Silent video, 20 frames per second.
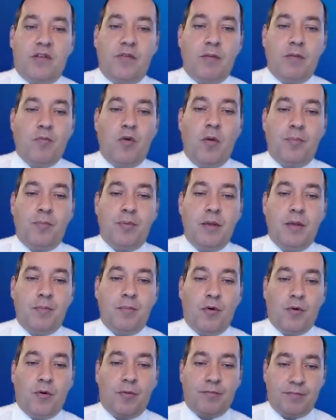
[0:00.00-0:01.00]
receiving more
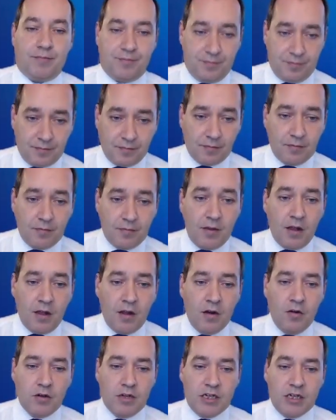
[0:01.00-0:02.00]
people.
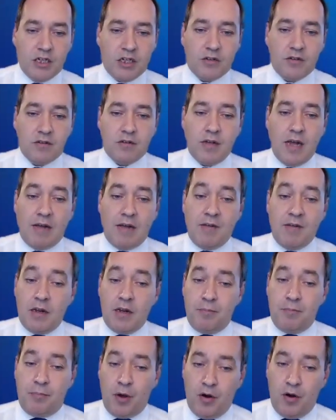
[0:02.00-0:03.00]
And
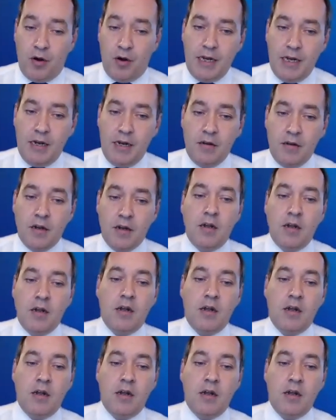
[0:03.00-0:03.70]
then in Berlin,